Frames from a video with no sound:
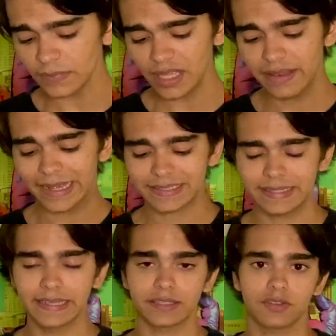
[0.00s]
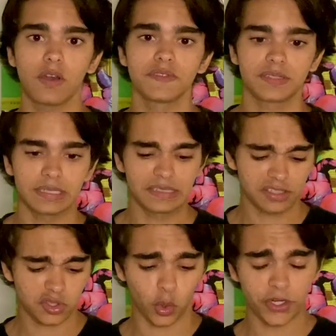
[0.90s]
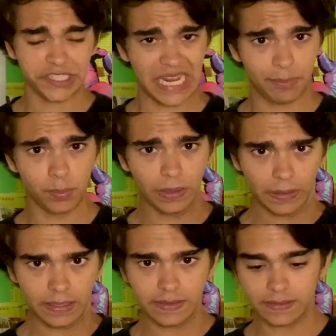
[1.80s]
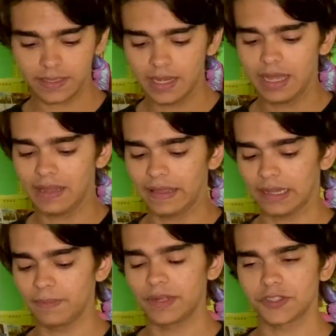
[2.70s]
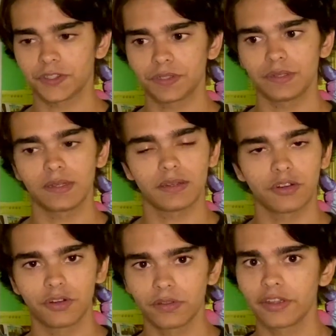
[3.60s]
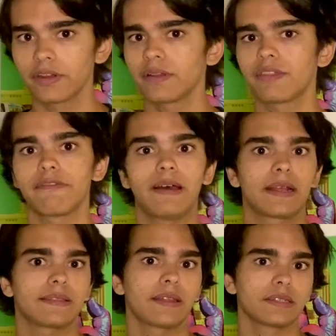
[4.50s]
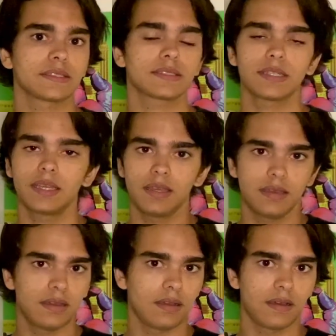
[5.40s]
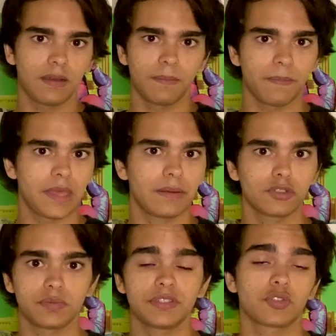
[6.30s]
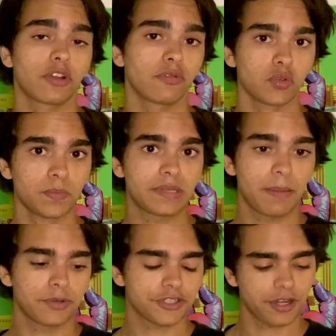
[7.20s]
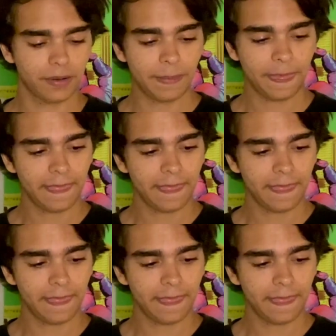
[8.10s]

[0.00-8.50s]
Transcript: Next thing is obviously its storage capabilities. Like I mentioned earlier, the fact that it's able to be stored at room temperature.